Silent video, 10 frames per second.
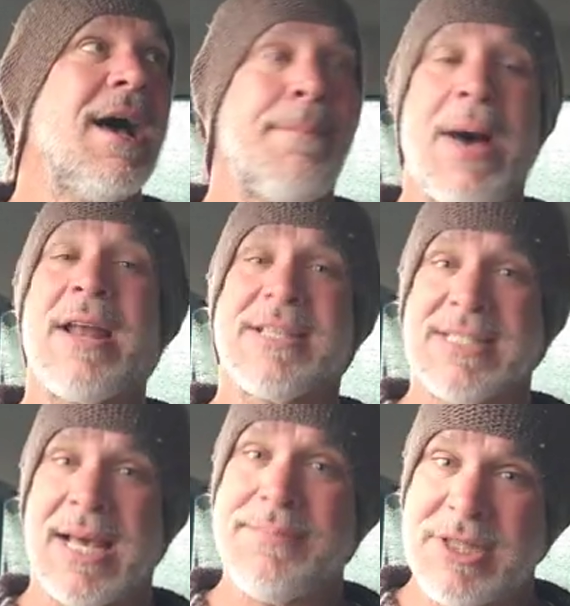about a
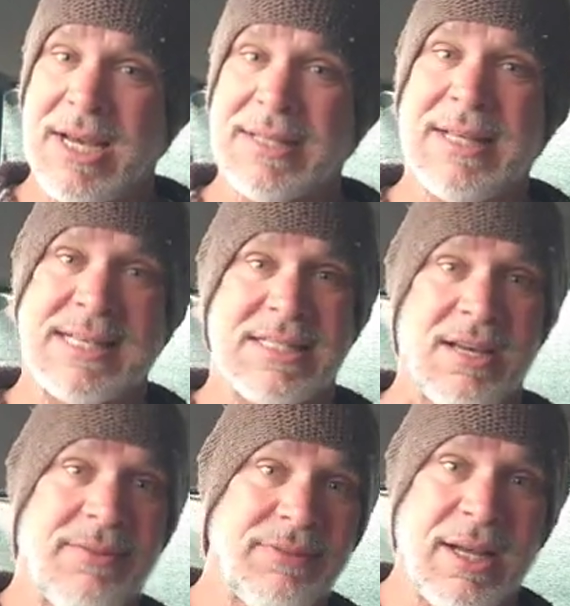subject like
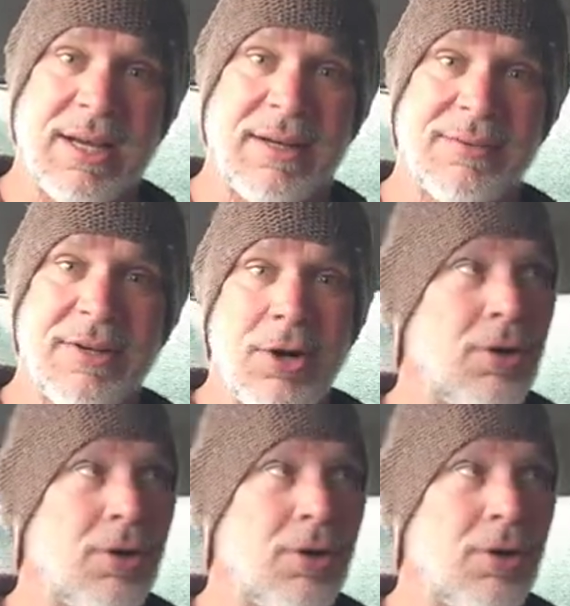self-love